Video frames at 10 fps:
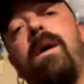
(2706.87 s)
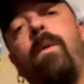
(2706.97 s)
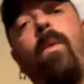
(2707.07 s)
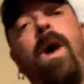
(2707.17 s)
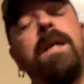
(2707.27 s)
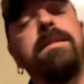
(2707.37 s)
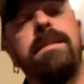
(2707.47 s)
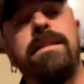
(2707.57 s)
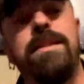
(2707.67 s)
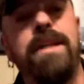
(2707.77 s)
Watching
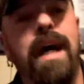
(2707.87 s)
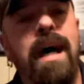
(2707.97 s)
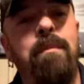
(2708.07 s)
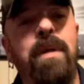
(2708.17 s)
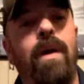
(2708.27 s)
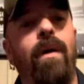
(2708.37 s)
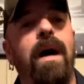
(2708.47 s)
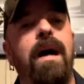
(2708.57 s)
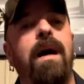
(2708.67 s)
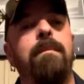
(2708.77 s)
this chat blow
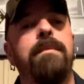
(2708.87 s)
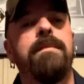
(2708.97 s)
up